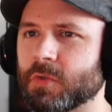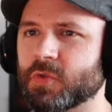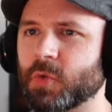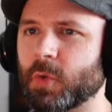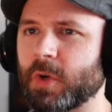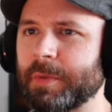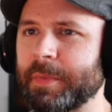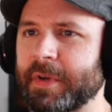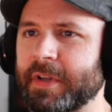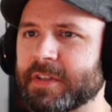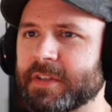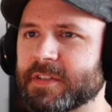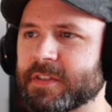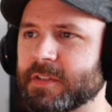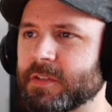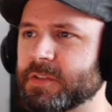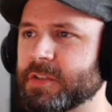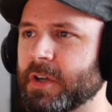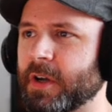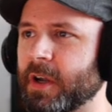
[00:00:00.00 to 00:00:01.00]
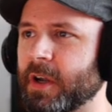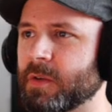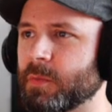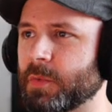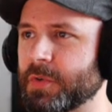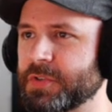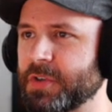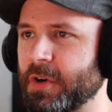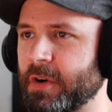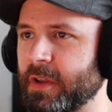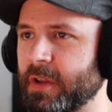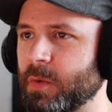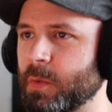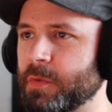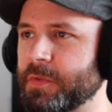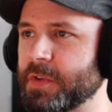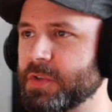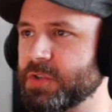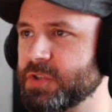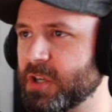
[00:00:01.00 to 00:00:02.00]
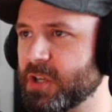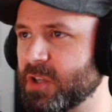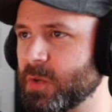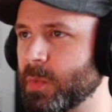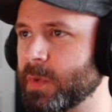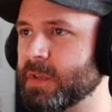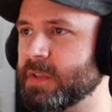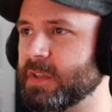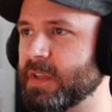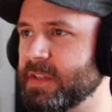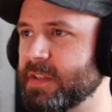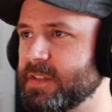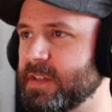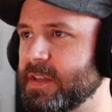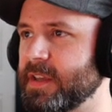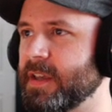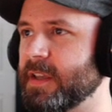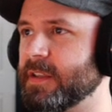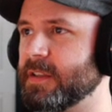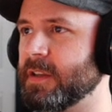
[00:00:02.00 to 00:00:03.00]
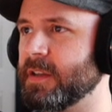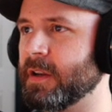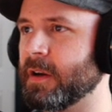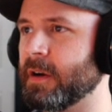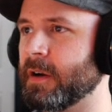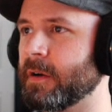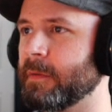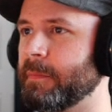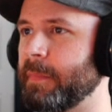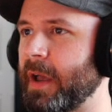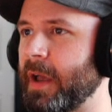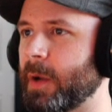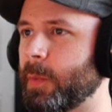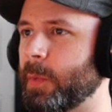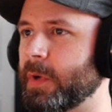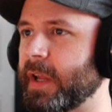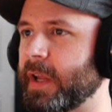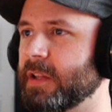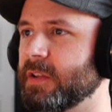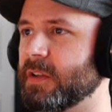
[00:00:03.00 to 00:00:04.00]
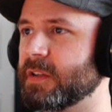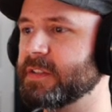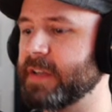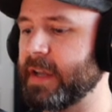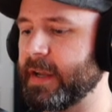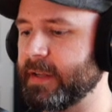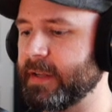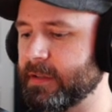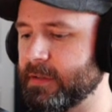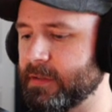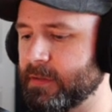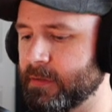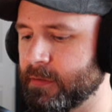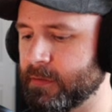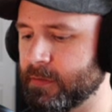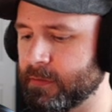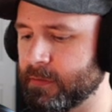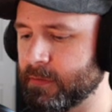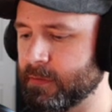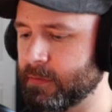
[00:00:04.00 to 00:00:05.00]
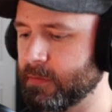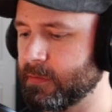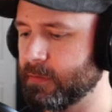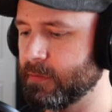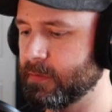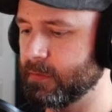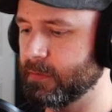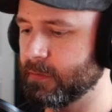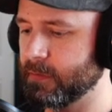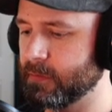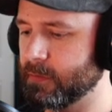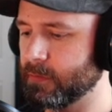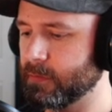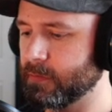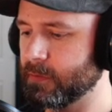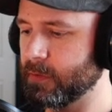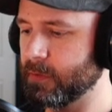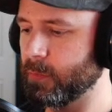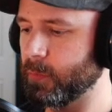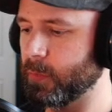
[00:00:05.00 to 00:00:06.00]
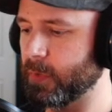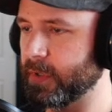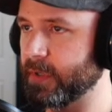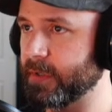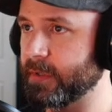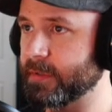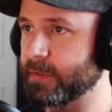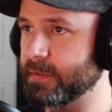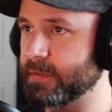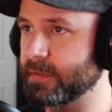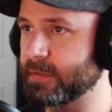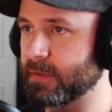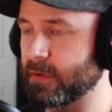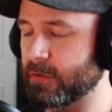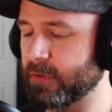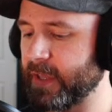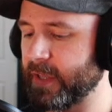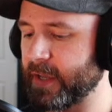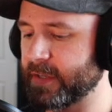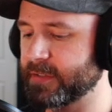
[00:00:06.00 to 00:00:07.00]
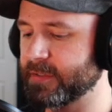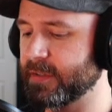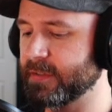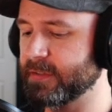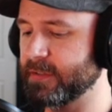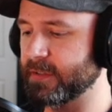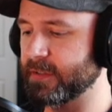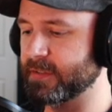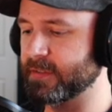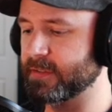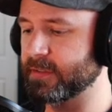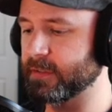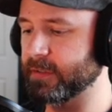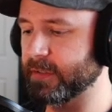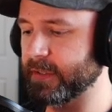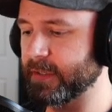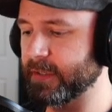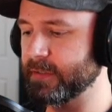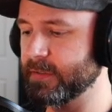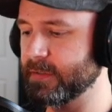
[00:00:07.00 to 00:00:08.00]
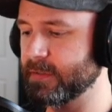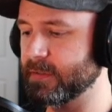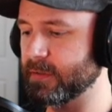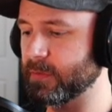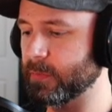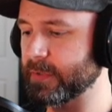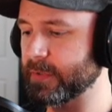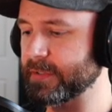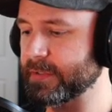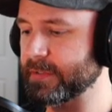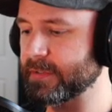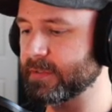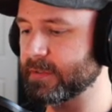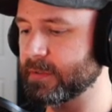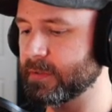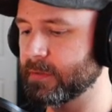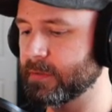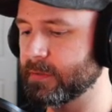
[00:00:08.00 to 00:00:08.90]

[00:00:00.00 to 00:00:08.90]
20 minutes till dawn, we're starting with a genuine indie hit here. Back when I looked at it, it was in early access, and it still is. It was